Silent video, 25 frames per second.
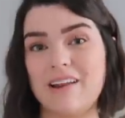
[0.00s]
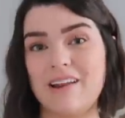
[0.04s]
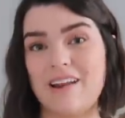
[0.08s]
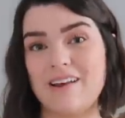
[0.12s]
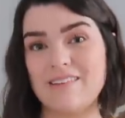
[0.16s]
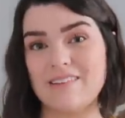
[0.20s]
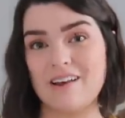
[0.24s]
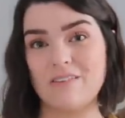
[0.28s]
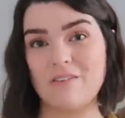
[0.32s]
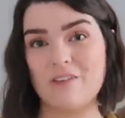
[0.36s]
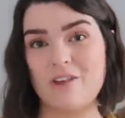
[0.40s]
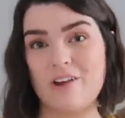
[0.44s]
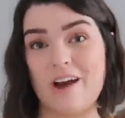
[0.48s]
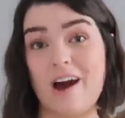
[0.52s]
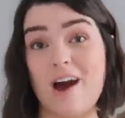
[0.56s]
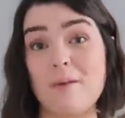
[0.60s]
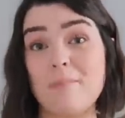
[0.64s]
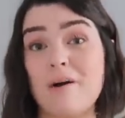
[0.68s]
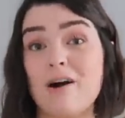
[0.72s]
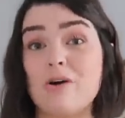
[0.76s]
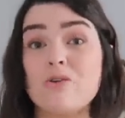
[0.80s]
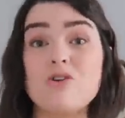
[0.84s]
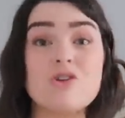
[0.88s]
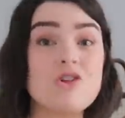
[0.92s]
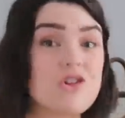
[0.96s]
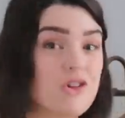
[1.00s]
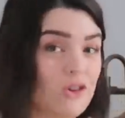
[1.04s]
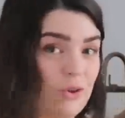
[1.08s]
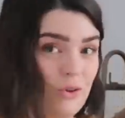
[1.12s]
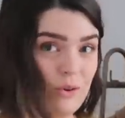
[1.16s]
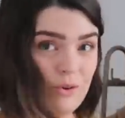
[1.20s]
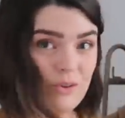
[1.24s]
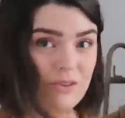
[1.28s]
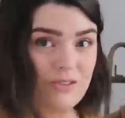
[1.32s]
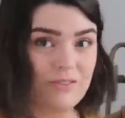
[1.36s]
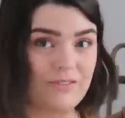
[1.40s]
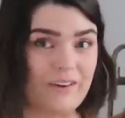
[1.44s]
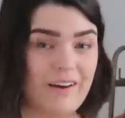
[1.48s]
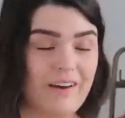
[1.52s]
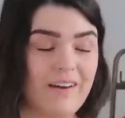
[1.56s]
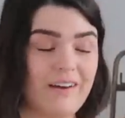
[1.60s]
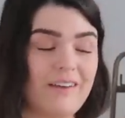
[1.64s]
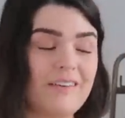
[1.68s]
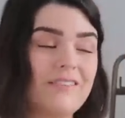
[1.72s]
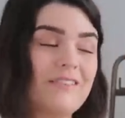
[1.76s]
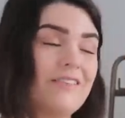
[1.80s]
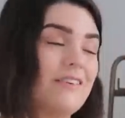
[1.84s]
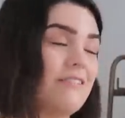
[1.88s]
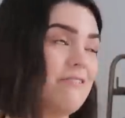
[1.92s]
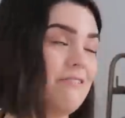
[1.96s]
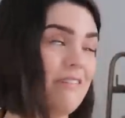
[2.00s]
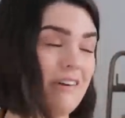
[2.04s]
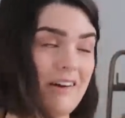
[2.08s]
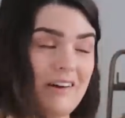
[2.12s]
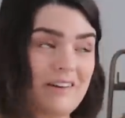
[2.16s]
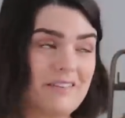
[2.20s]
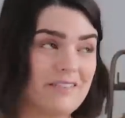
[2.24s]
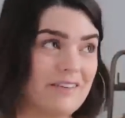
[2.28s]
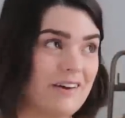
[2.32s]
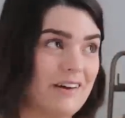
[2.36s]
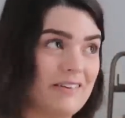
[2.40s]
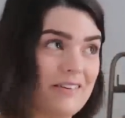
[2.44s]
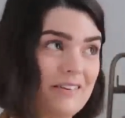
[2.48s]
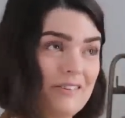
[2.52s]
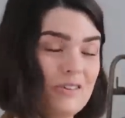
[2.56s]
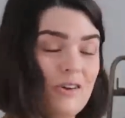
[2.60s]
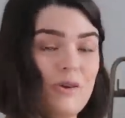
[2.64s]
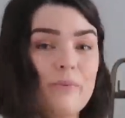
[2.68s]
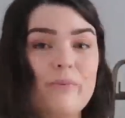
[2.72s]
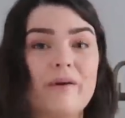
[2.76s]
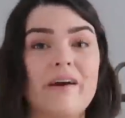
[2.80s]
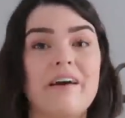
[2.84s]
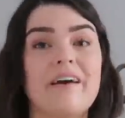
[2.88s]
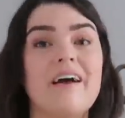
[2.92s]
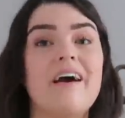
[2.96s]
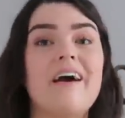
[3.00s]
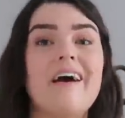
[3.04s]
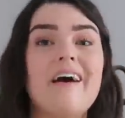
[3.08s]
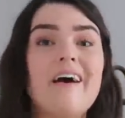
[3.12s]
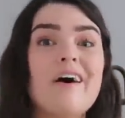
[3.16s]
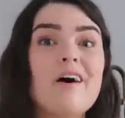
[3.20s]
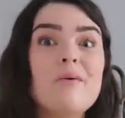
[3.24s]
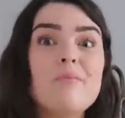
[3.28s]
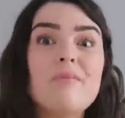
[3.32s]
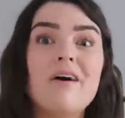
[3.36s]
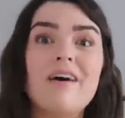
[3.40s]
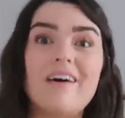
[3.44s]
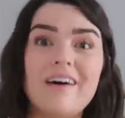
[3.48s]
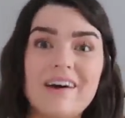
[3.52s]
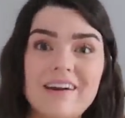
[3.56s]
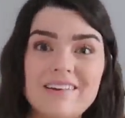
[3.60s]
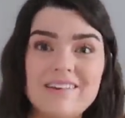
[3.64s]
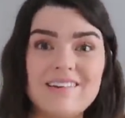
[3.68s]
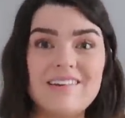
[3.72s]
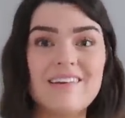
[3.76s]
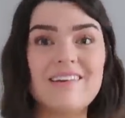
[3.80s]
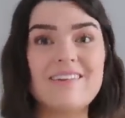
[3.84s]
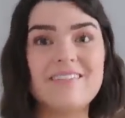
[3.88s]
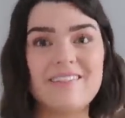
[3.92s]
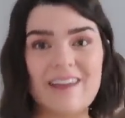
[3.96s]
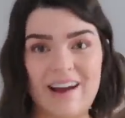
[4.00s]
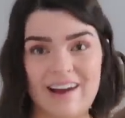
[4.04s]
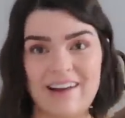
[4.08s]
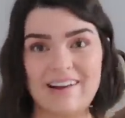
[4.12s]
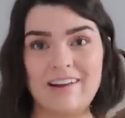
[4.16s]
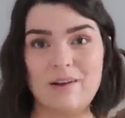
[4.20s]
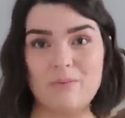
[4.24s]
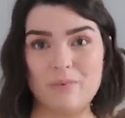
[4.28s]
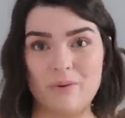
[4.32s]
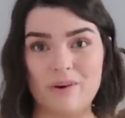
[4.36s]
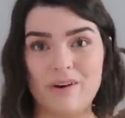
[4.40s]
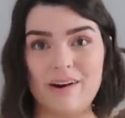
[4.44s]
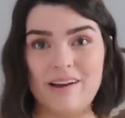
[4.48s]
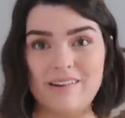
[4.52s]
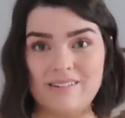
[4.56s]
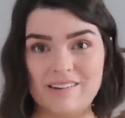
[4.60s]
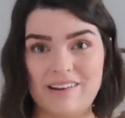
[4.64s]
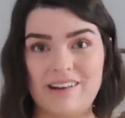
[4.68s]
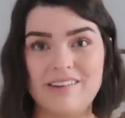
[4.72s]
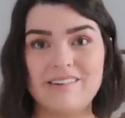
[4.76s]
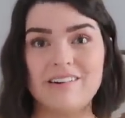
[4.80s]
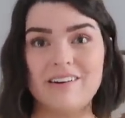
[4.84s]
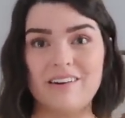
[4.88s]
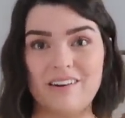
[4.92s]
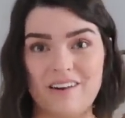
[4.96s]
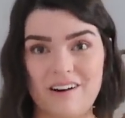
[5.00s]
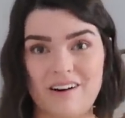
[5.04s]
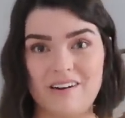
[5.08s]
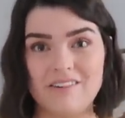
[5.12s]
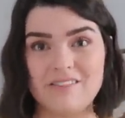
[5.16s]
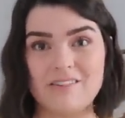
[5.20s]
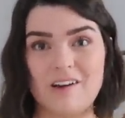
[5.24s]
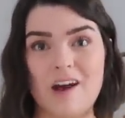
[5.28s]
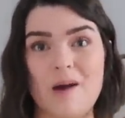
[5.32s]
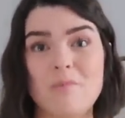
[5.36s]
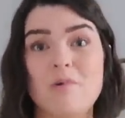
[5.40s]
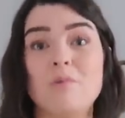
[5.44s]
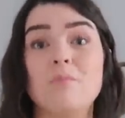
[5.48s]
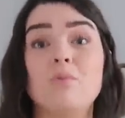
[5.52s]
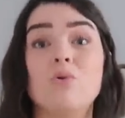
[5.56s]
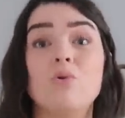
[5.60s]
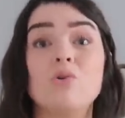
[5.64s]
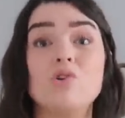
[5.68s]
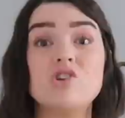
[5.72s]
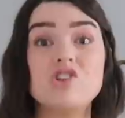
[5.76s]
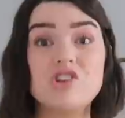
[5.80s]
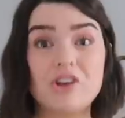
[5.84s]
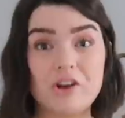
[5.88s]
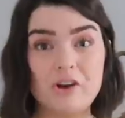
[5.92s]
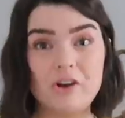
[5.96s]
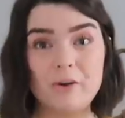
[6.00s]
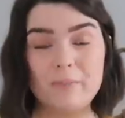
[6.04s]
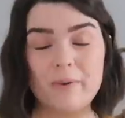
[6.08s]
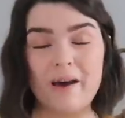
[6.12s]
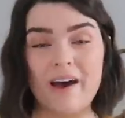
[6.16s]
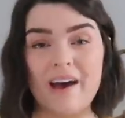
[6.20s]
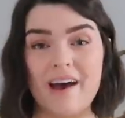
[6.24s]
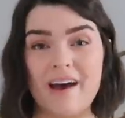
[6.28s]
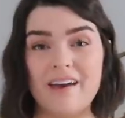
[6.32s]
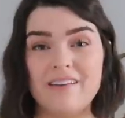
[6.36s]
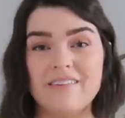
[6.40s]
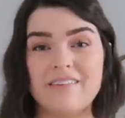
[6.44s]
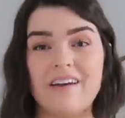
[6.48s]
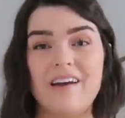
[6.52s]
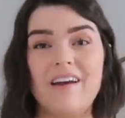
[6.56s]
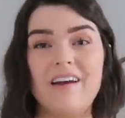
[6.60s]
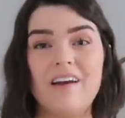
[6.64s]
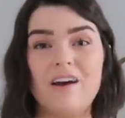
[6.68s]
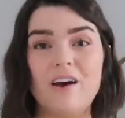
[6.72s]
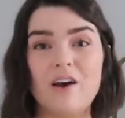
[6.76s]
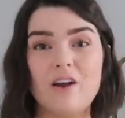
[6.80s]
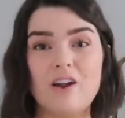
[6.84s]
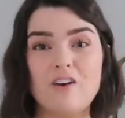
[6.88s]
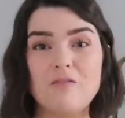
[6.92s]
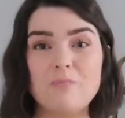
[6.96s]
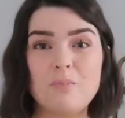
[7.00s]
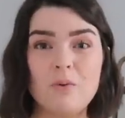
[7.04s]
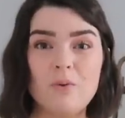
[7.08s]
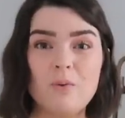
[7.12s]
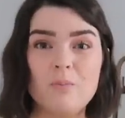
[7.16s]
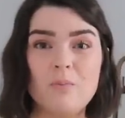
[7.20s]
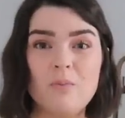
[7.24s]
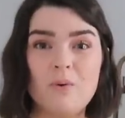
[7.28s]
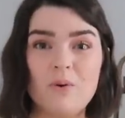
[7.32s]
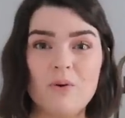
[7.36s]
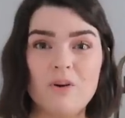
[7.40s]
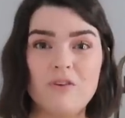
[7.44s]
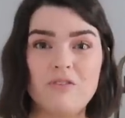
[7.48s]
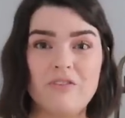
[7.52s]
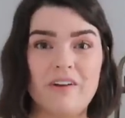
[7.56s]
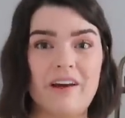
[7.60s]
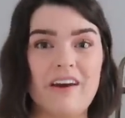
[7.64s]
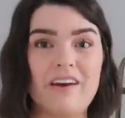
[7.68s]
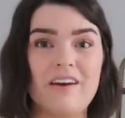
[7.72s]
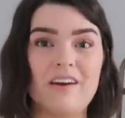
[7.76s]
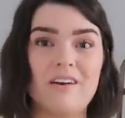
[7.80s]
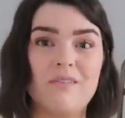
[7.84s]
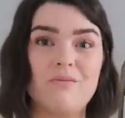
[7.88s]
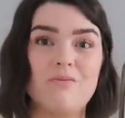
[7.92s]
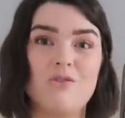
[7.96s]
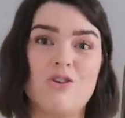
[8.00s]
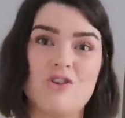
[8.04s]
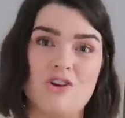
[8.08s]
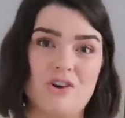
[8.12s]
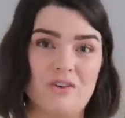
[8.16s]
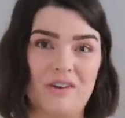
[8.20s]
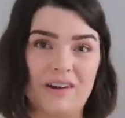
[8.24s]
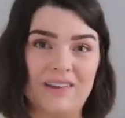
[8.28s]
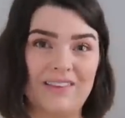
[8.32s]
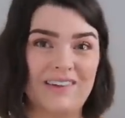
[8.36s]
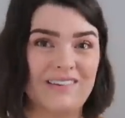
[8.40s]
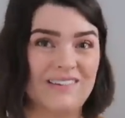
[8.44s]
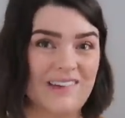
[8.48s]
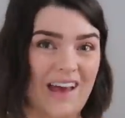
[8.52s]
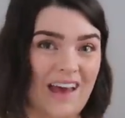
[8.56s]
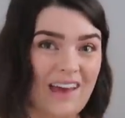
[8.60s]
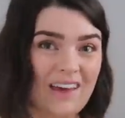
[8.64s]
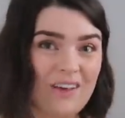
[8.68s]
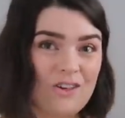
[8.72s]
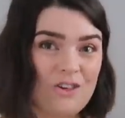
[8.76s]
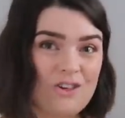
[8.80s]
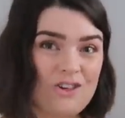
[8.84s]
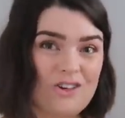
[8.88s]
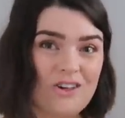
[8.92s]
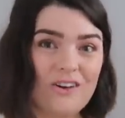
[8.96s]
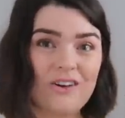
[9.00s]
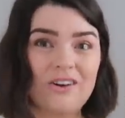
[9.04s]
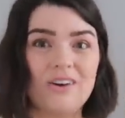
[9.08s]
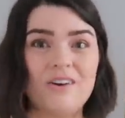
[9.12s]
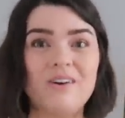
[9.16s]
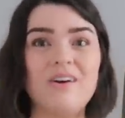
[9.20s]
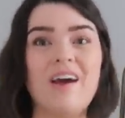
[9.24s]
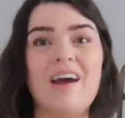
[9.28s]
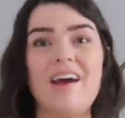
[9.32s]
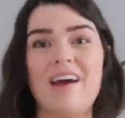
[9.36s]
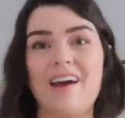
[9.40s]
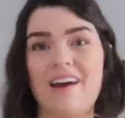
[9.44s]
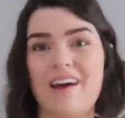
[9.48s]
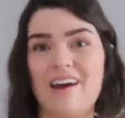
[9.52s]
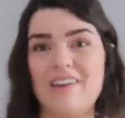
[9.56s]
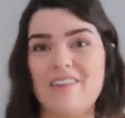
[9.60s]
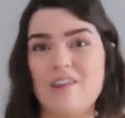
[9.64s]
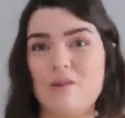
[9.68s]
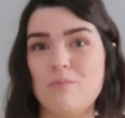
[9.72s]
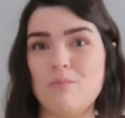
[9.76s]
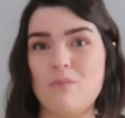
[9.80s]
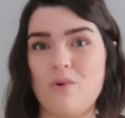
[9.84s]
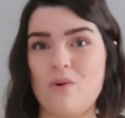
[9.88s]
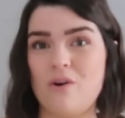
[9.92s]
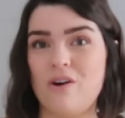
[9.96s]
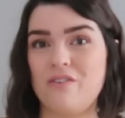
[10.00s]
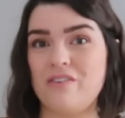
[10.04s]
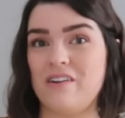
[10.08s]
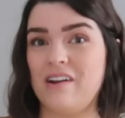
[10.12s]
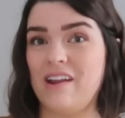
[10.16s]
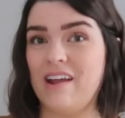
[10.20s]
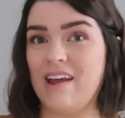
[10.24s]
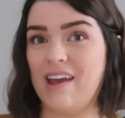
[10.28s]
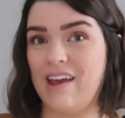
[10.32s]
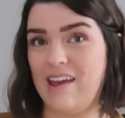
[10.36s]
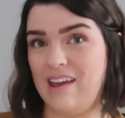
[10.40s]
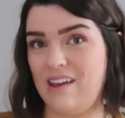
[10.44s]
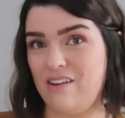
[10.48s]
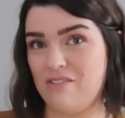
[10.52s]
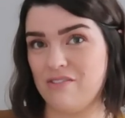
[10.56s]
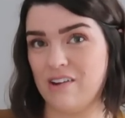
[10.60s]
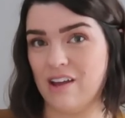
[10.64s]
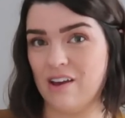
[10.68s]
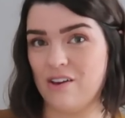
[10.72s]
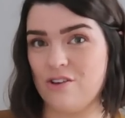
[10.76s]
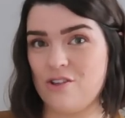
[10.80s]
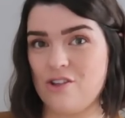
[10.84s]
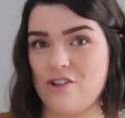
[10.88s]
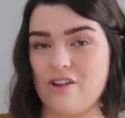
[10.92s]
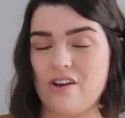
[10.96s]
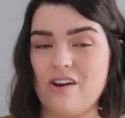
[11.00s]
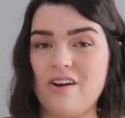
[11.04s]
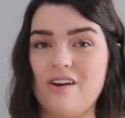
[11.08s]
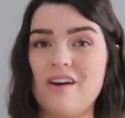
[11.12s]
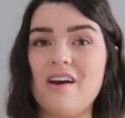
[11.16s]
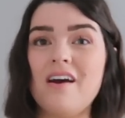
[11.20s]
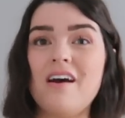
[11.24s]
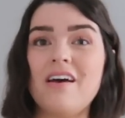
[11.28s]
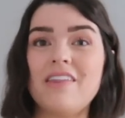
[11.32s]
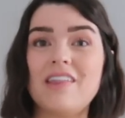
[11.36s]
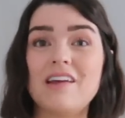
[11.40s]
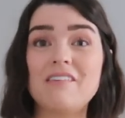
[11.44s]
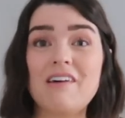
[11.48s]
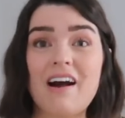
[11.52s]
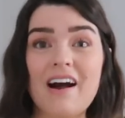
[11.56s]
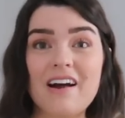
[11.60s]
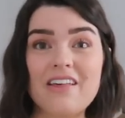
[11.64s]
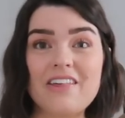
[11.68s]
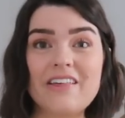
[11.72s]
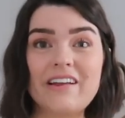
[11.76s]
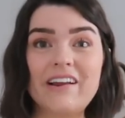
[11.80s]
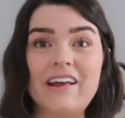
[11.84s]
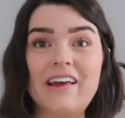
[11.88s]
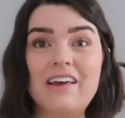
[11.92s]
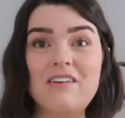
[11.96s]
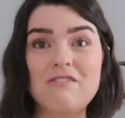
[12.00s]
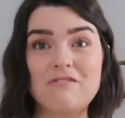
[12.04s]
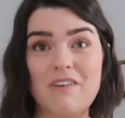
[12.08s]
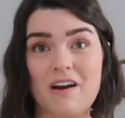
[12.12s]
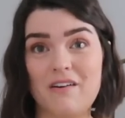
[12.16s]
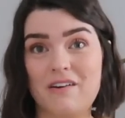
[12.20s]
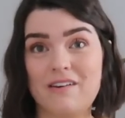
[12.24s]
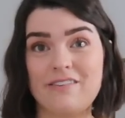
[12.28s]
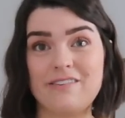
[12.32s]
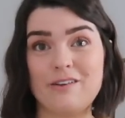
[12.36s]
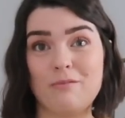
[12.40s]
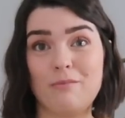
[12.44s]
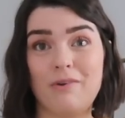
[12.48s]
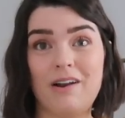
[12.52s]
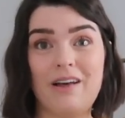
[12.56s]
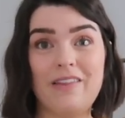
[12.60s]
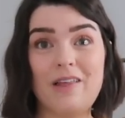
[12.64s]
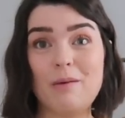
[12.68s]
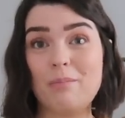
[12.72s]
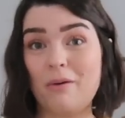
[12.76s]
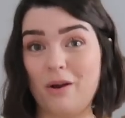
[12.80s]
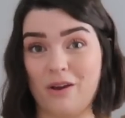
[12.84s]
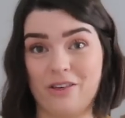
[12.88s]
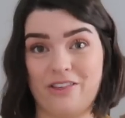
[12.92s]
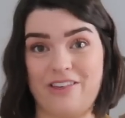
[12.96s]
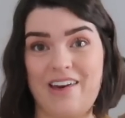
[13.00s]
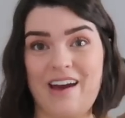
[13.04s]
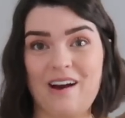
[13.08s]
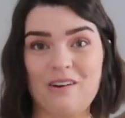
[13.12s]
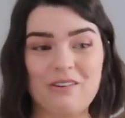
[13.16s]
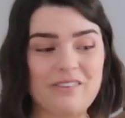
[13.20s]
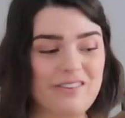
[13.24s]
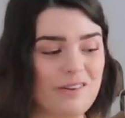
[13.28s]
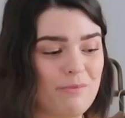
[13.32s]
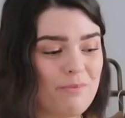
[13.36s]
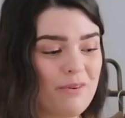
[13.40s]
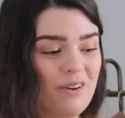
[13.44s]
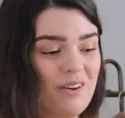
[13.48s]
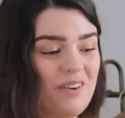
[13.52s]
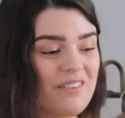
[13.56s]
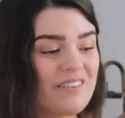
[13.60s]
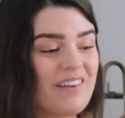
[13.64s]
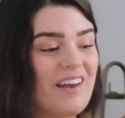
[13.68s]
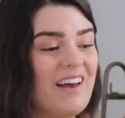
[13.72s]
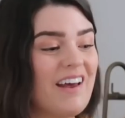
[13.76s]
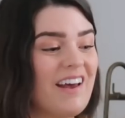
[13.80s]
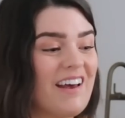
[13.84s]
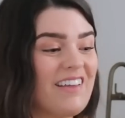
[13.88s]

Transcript: and let's have a chat about shoes first. Very exciting topic. Um, I did exactly what I did last time and bought two pairs, and I bought more of like a during the day shoe and then more of an evening shoe. They're actually very similar. They're both Chelsea boots.